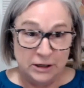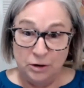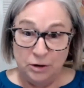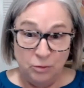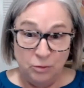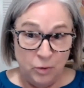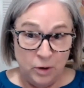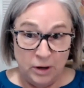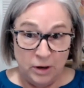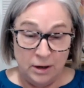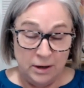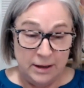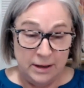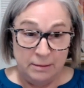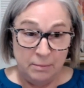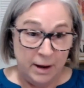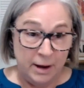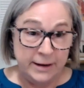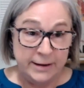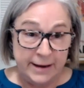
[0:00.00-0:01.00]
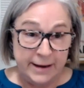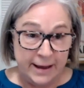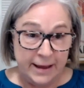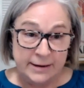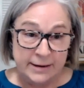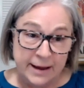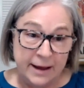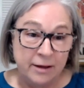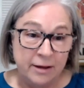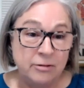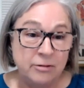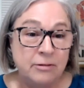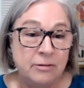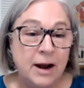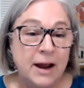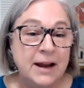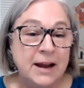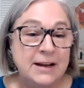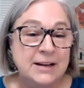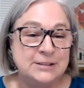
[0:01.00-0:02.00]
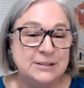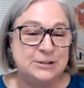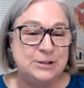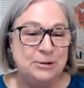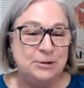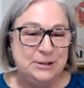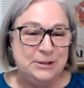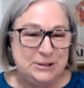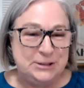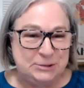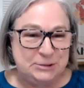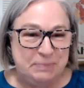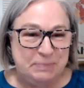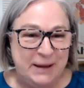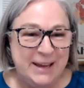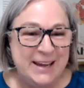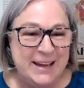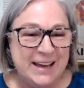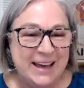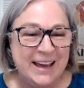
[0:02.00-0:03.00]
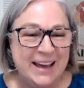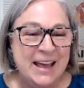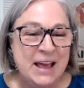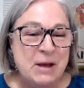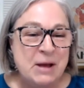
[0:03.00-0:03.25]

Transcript: don't want to let my dad down, right, so to speak.